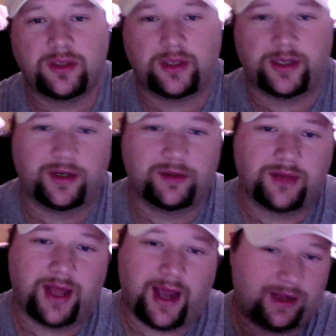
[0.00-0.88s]

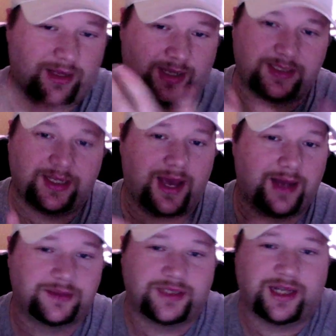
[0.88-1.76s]
Adam
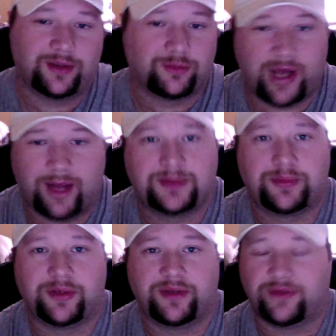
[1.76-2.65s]
Sandler raps
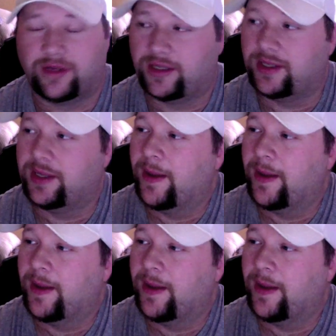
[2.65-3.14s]
pretty funny.